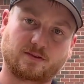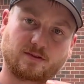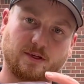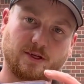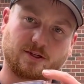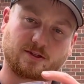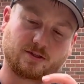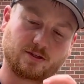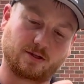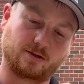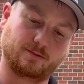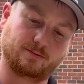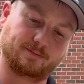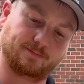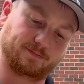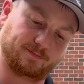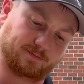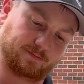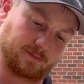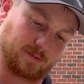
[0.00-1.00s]
Like so.
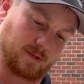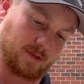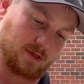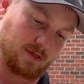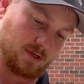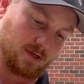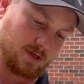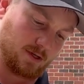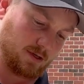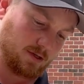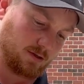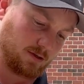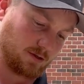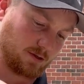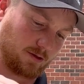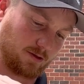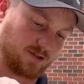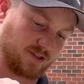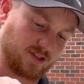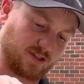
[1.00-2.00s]

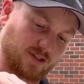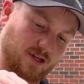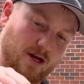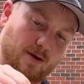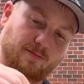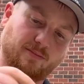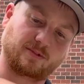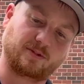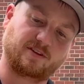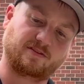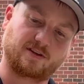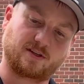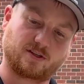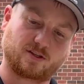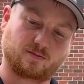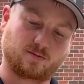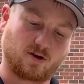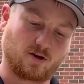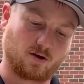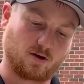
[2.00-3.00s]
Close this up, leaving a
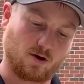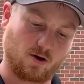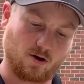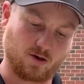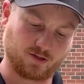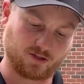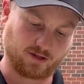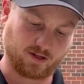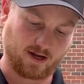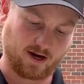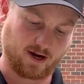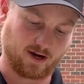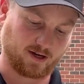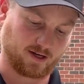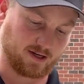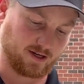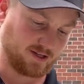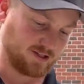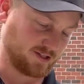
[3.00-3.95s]
small hole so the air can